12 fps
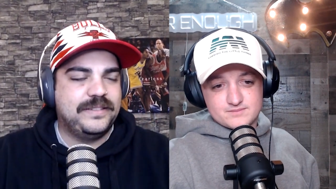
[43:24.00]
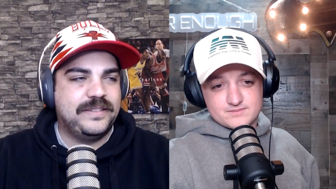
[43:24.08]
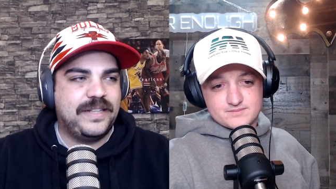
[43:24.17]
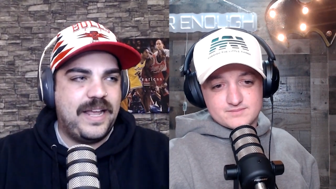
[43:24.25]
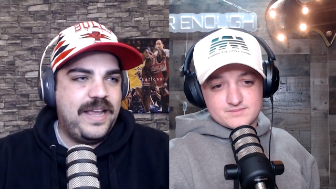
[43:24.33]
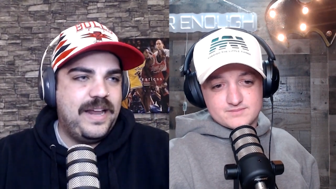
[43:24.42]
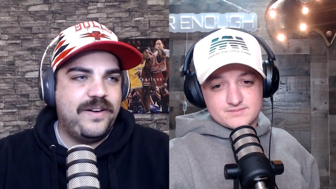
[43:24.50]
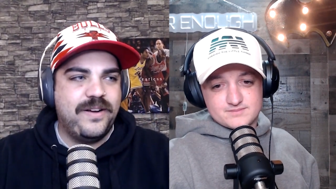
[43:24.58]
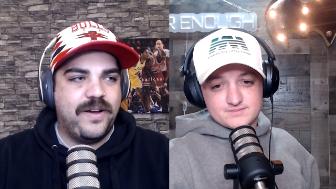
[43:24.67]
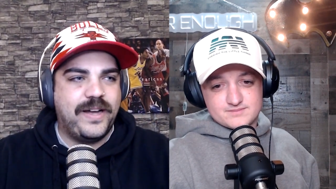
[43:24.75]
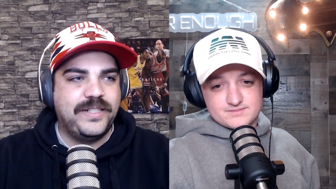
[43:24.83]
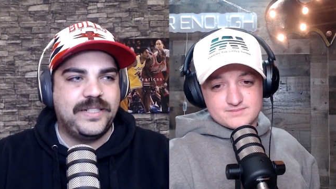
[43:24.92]
Speaker 1: yeah, I don't know.
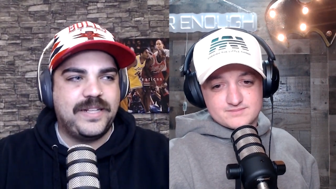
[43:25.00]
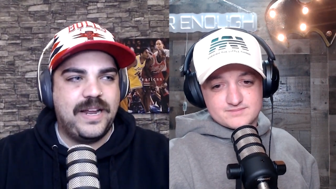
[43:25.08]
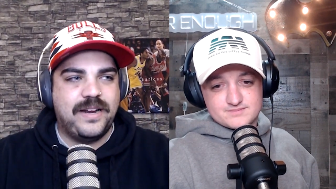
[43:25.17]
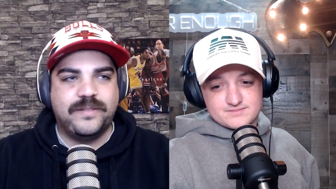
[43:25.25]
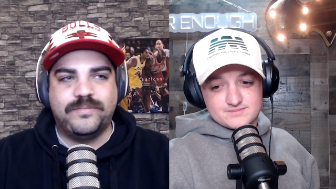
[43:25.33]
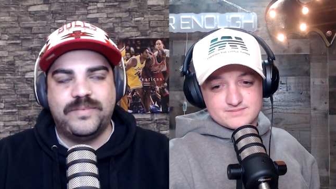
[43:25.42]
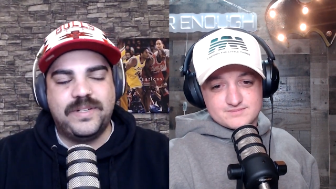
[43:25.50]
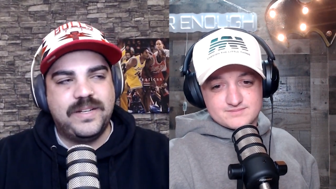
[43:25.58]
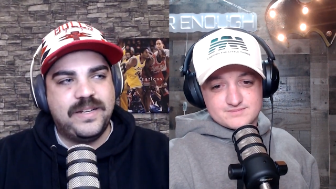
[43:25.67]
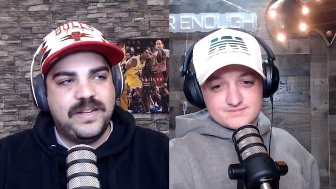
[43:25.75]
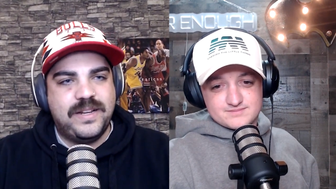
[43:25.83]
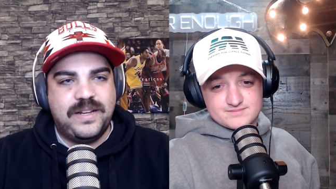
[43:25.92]
I just kind of
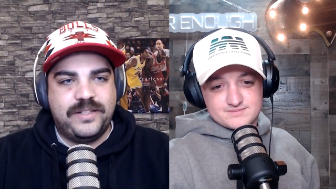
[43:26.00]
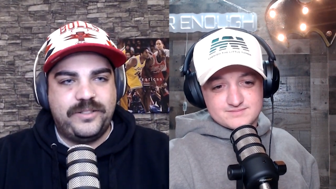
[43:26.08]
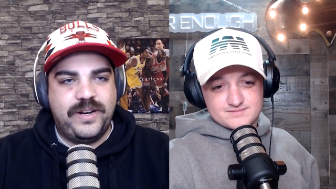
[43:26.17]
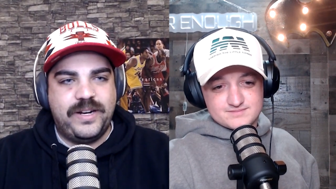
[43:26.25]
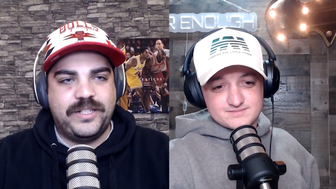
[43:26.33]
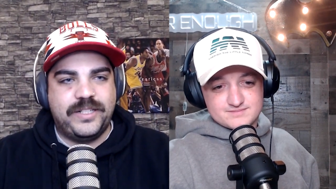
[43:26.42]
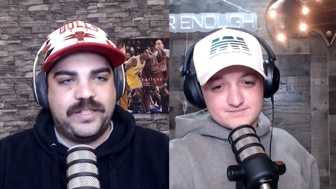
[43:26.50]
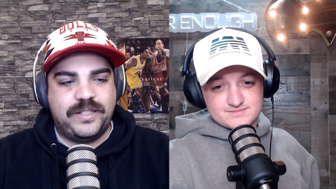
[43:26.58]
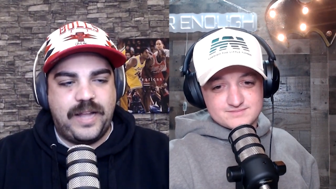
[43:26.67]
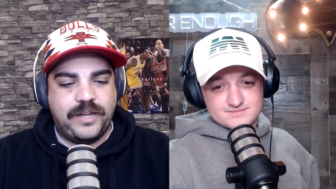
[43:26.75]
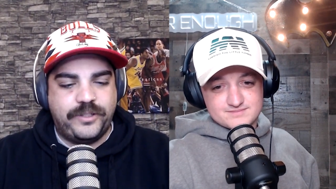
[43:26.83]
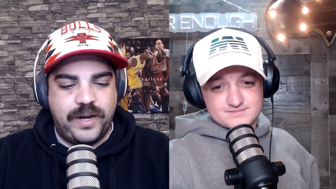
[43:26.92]
try to just
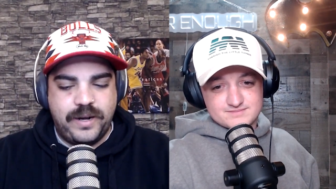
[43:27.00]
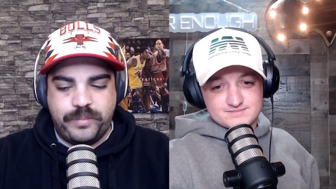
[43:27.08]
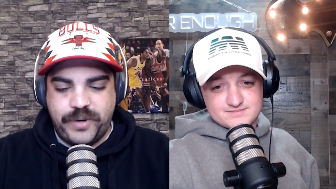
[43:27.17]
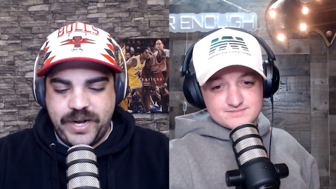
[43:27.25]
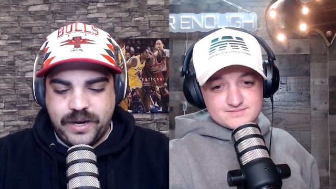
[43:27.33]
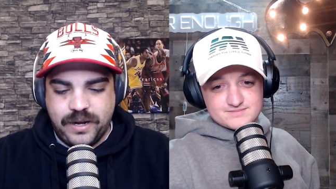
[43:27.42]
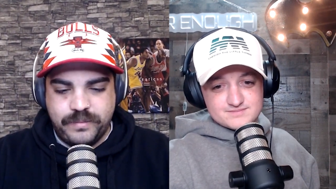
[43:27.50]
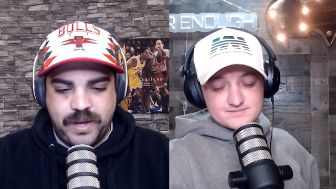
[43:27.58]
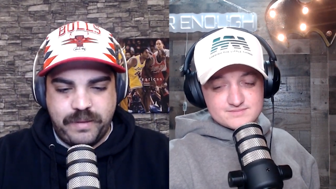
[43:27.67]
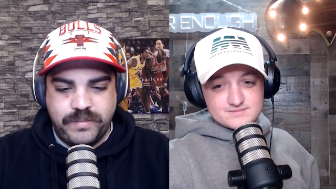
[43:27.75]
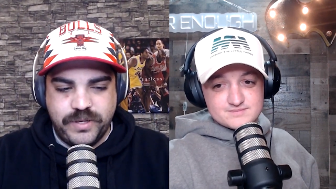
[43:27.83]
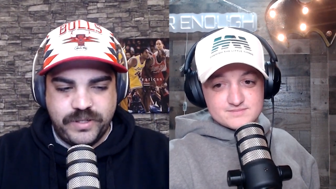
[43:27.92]
I try to break up my
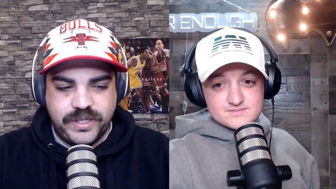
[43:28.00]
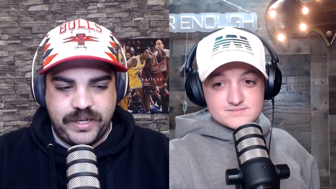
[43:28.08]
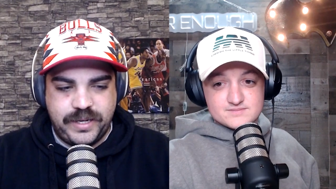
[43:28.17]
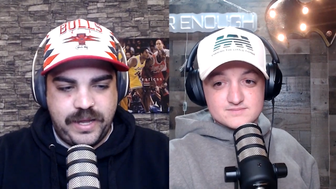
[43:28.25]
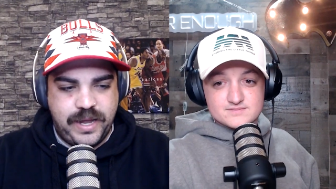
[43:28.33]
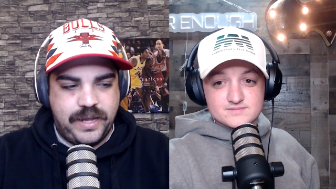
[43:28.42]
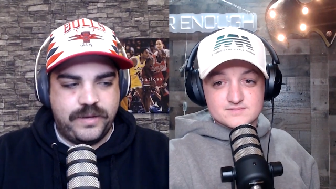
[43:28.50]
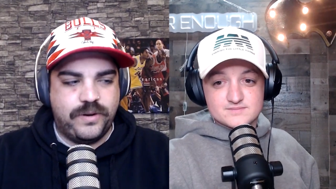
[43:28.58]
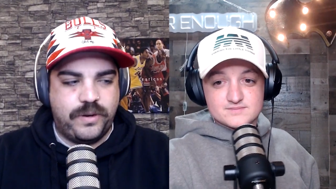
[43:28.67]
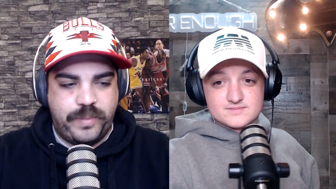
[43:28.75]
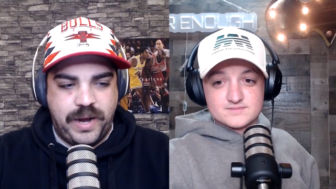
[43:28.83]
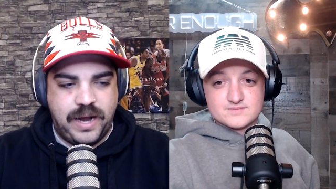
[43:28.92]
music and or
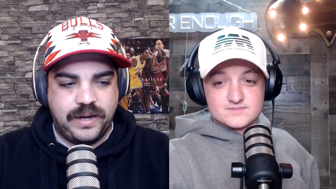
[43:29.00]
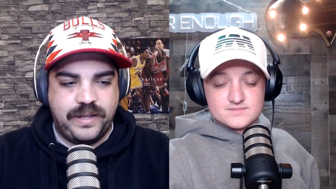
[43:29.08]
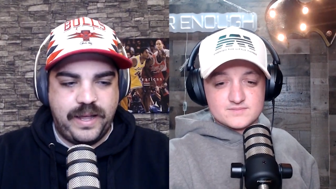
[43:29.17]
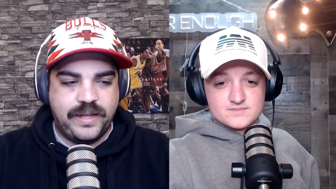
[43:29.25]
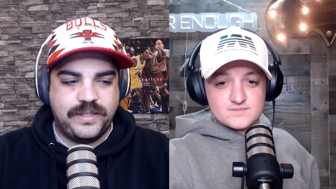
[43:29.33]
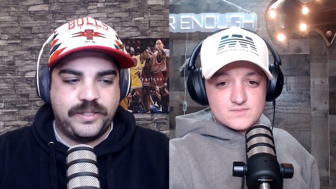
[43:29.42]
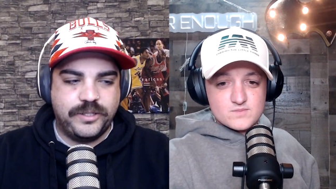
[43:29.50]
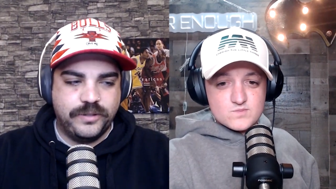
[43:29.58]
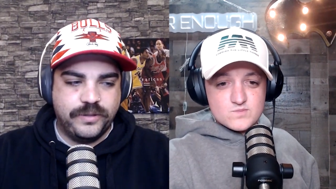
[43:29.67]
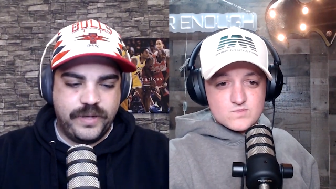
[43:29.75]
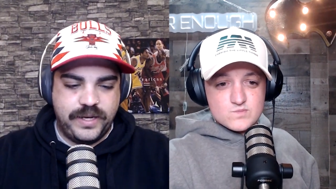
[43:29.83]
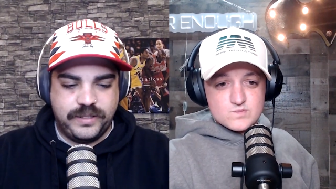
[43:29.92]
podcast
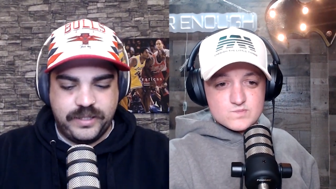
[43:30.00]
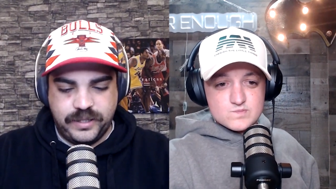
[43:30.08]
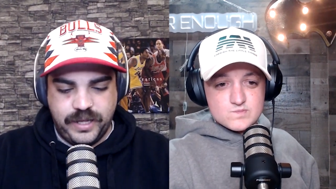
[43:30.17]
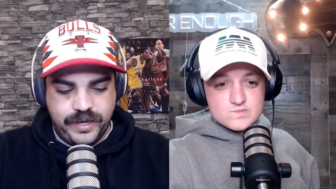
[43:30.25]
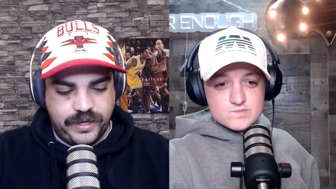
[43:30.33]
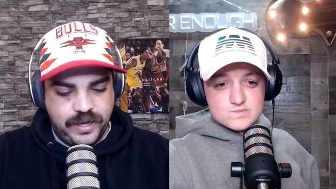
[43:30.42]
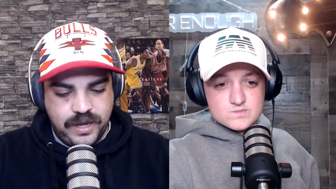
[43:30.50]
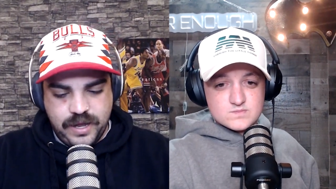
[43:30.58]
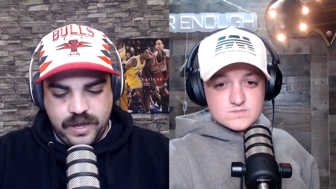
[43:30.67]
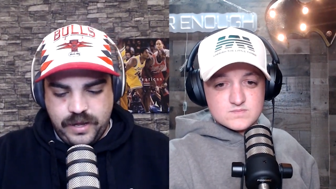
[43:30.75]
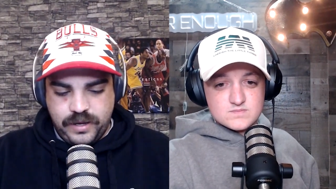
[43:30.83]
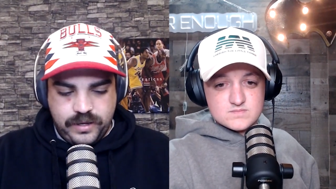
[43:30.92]
to into like
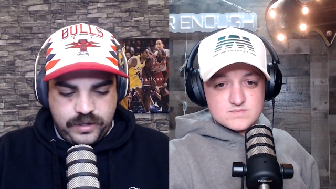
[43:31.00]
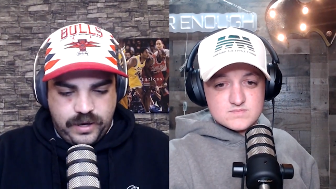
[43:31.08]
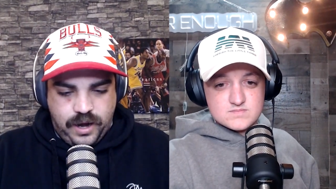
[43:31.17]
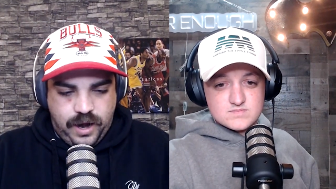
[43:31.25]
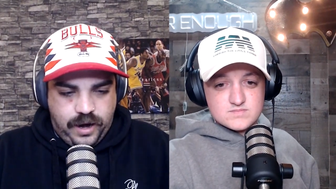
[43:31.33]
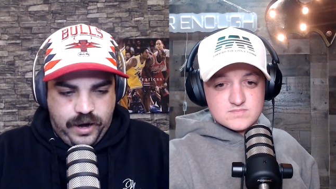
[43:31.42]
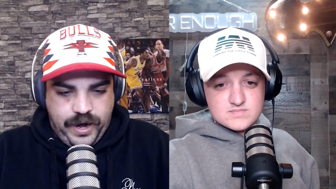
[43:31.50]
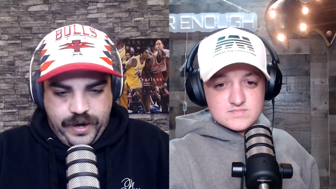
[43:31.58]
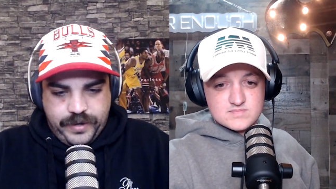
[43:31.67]
all right,